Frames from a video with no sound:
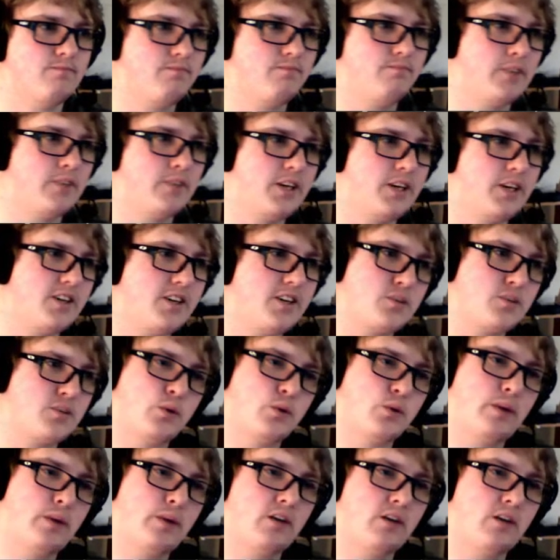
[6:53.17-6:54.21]
it is more
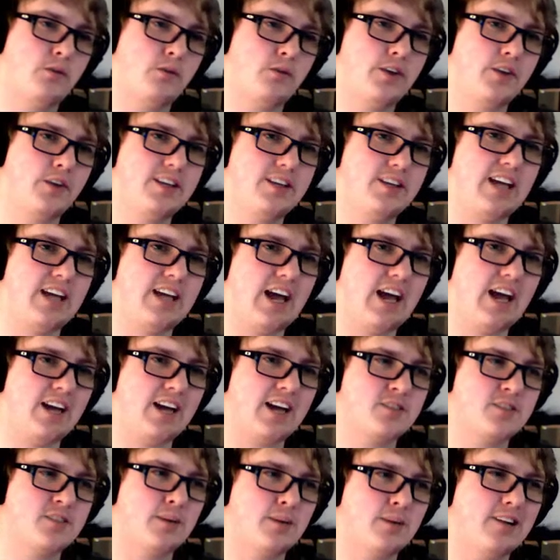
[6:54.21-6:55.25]
powerful than the
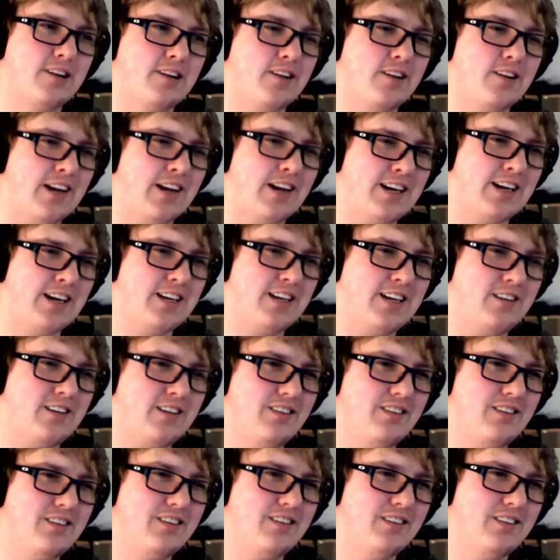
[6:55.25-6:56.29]
axe by a lot.
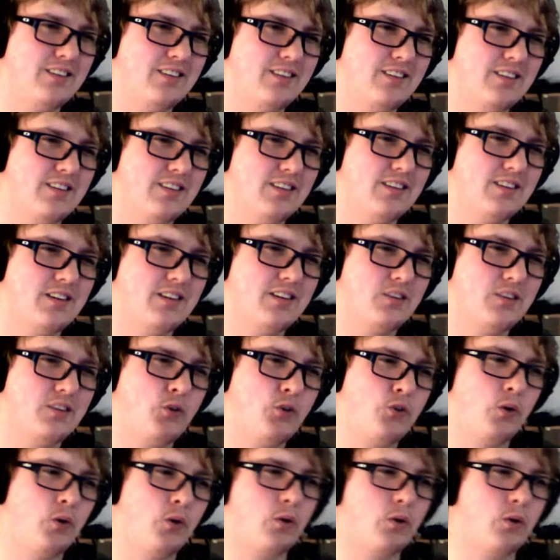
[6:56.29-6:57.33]
We
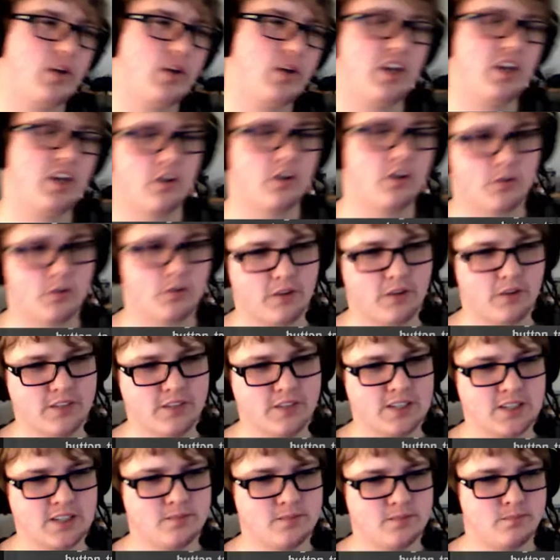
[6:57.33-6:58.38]
won't heal from
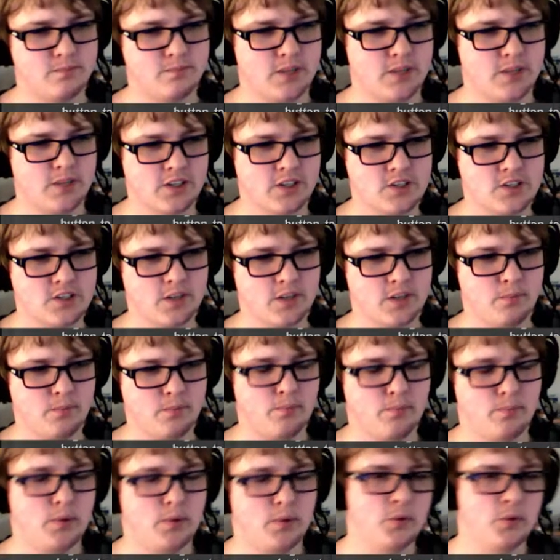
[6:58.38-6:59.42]
it because of the
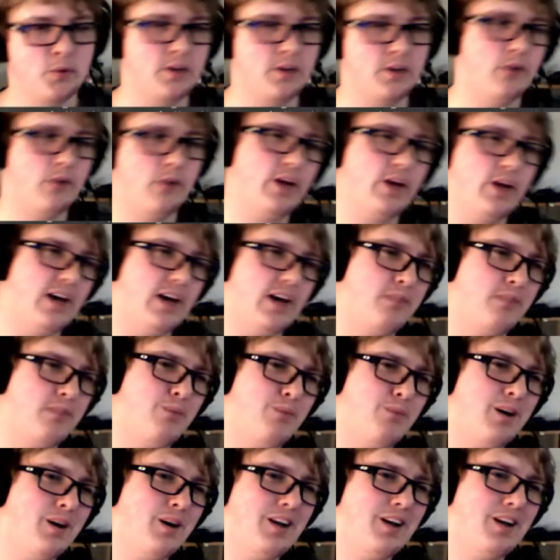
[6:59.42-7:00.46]
boon that we have,
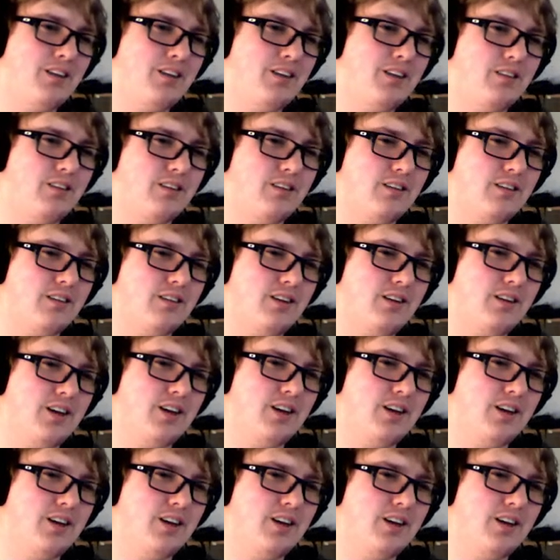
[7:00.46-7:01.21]
but it